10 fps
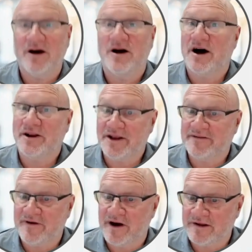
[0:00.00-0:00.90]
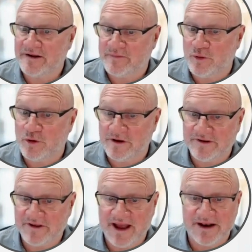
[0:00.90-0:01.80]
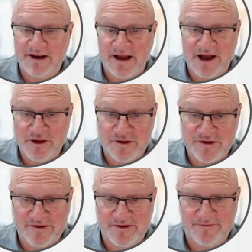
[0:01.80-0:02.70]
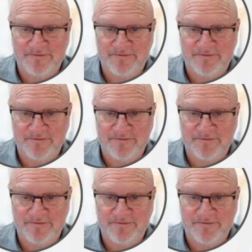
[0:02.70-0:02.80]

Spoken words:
Identifying smallest and largest.